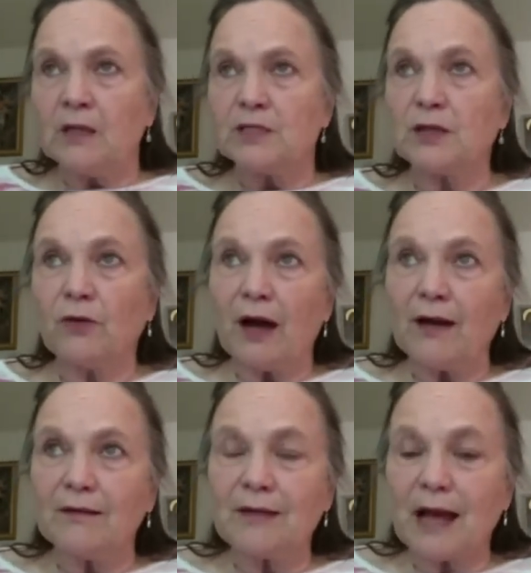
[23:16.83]
So
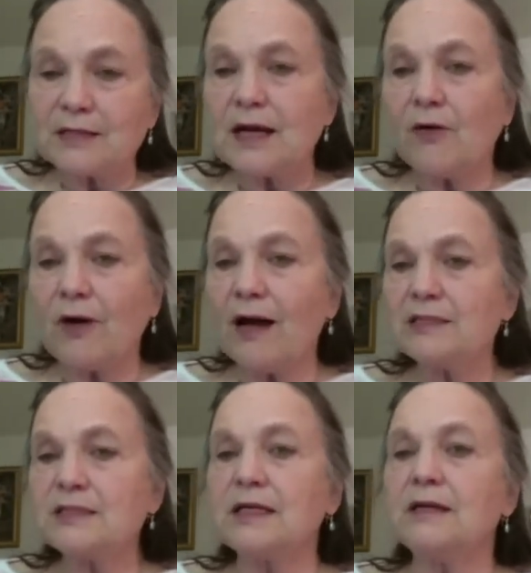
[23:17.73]
that's how I
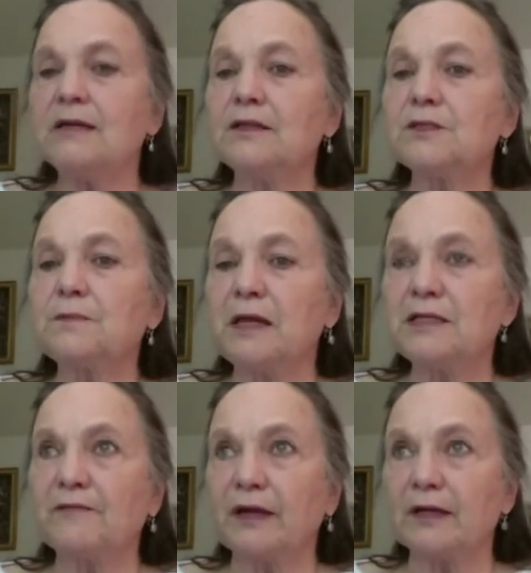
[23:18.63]
see the
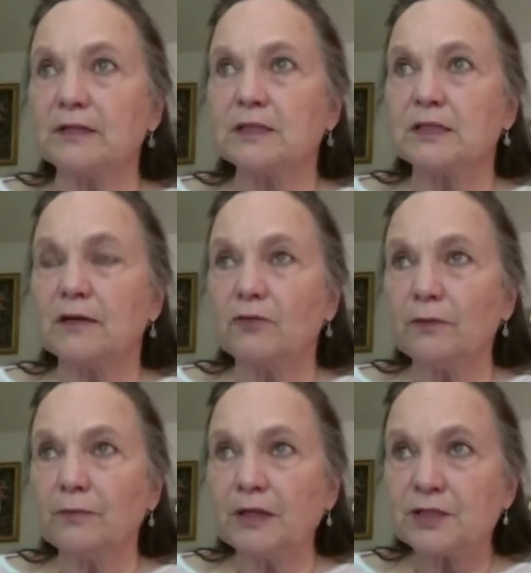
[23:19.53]
space fence. It
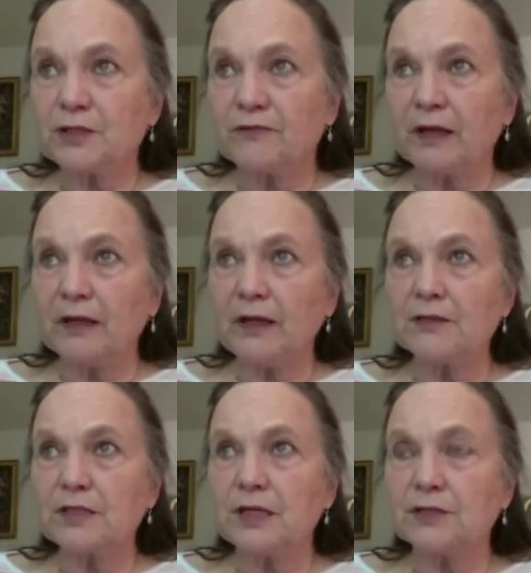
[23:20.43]
will be a
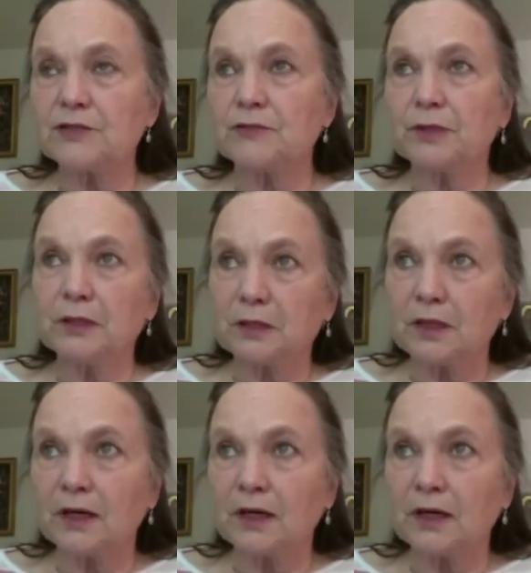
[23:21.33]
surveillance instrument